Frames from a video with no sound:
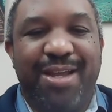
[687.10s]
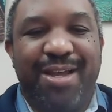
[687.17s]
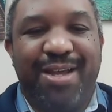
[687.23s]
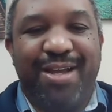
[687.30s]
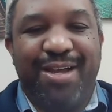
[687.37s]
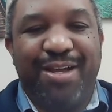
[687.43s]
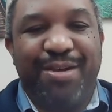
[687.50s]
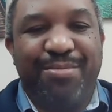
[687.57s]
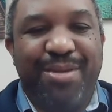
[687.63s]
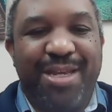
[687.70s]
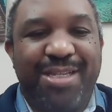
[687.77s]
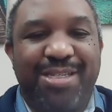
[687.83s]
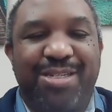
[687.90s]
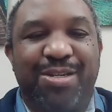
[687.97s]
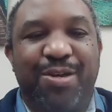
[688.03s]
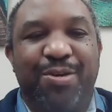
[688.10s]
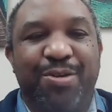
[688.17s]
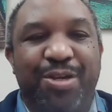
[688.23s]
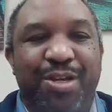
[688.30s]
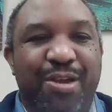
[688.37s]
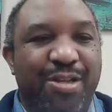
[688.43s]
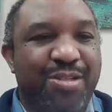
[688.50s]
And so you
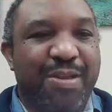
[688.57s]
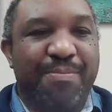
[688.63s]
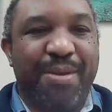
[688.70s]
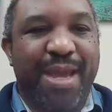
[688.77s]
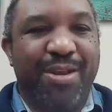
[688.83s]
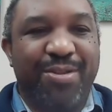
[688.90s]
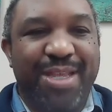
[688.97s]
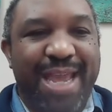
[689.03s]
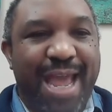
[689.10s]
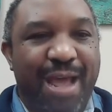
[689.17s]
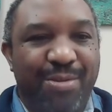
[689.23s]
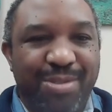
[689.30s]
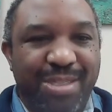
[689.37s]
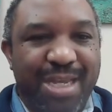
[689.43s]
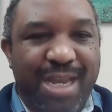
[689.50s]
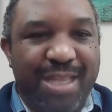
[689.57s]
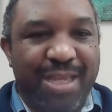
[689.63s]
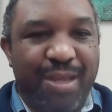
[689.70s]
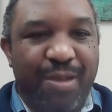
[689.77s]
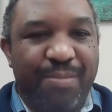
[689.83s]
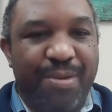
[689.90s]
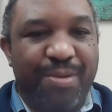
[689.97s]
can also have pain on the outside of the
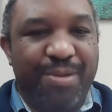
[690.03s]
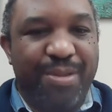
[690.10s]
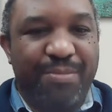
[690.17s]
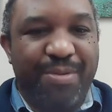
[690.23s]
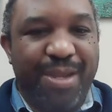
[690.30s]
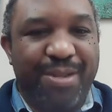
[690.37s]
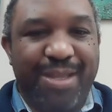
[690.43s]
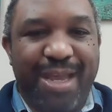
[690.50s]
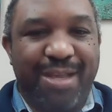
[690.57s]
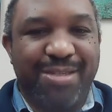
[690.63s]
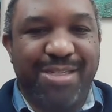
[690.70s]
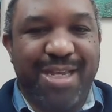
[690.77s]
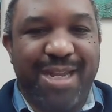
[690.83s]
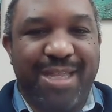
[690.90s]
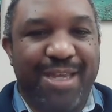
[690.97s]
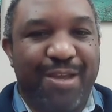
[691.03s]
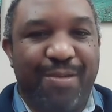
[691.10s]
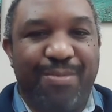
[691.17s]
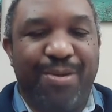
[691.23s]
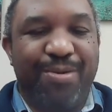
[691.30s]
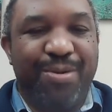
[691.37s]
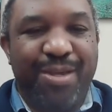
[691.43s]
elbow, and the pain on the outside of the
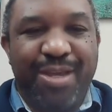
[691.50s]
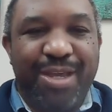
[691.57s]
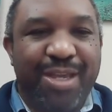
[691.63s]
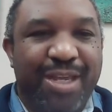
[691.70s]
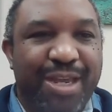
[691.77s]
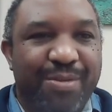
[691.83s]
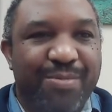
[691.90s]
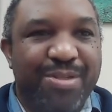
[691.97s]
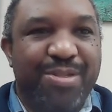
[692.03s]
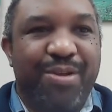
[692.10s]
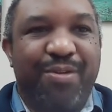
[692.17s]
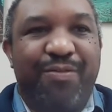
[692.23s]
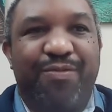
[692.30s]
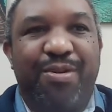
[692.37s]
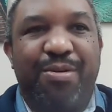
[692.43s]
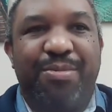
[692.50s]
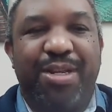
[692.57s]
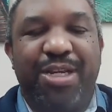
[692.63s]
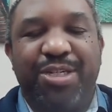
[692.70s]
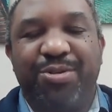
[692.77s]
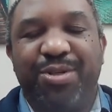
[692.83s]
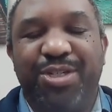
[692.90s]
elbow can result from an
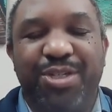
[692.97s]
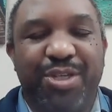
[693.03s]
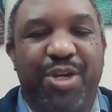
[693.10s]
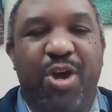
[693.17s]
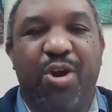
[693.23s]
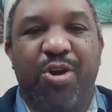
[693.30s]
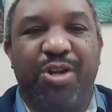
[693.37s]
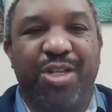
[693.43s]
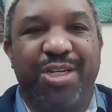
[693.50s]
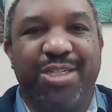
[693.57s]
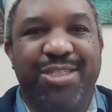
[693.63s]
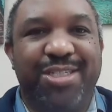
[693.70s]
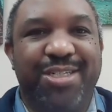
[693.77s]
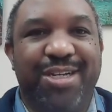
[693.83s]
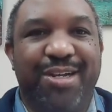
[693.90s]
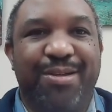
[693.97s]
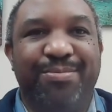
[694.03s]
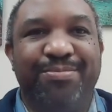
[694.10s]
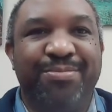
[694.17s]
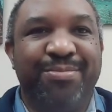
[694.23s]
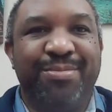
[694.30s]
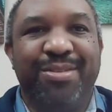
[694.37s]
injury to the cartilage
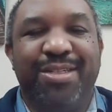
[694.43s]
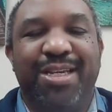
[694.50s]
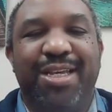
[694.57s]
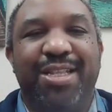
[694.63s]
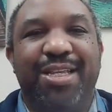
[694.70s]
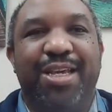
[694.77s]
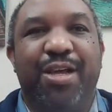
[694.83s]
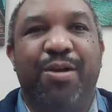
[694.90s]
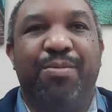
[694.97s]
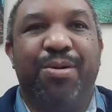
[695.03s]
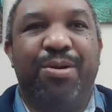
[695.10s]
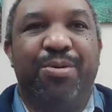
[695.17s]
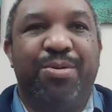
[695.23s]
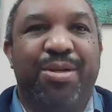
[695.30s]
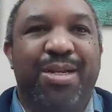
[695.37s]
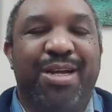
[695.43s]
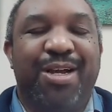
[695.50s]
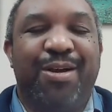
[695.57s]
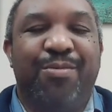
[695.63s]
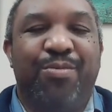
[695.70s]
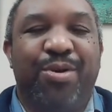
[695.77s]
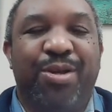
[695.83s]
in the
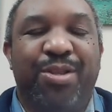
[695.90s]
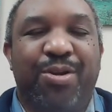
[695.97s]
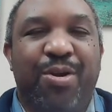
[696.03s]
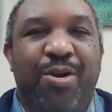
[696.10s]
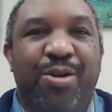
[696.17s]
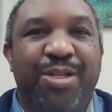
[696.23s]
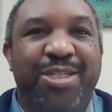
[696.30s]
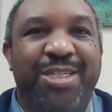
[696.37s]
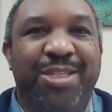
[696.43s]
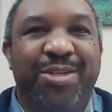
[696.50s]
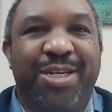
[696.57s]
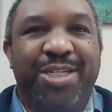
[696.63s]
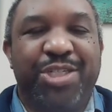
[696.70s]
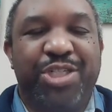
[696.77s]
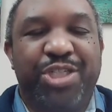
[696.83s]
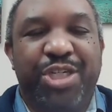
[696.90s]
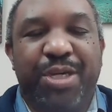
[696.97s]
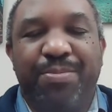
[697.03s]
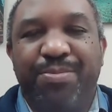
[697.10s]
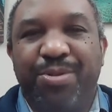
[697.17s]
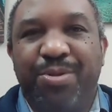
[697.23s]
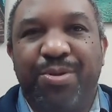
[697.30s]
elbow, where the cartilage either gets
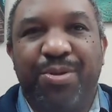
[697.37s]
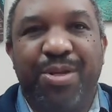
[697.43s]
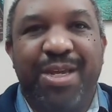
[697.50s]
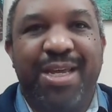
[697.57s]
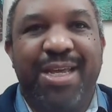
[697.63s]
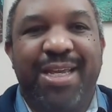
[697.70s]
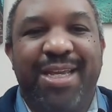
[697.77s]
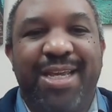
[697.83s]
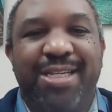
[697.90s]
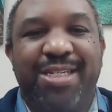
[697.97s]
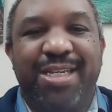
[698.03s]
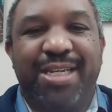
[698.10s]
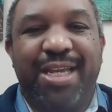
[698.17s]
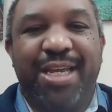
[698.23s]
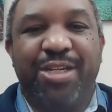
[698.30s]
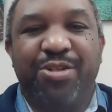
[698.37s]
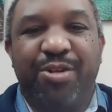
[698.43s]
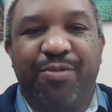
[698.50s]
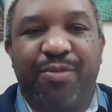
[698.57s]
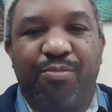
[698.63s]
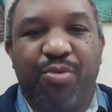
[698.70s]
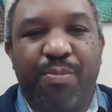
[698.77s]
chipped or gets injured
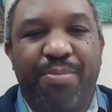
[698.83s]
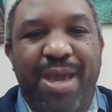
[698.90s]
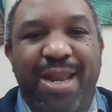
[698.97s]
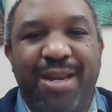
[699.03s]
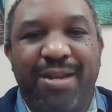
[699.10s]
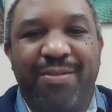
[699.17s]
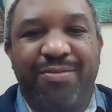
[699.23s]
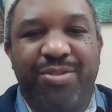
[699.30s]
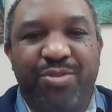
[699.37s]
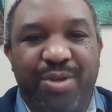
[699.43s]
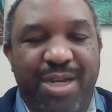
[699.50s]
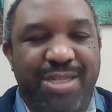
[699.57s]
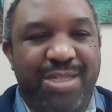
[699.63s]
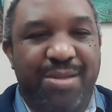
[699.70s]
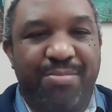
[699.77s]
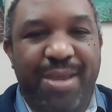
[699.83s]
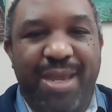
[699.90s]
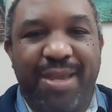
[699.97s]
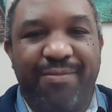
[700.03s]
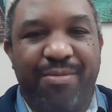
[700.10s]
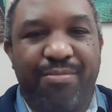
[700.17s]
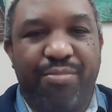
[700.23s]
from repetitive stress, and may
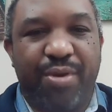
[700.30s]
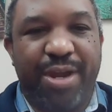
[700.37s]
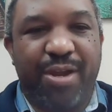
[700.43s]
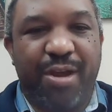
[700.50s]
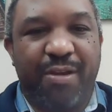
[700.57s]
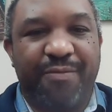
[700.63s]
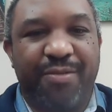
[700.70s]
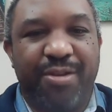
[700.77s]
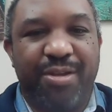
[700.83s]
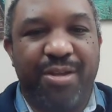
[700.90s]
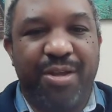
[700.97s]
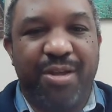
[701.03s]
even break off a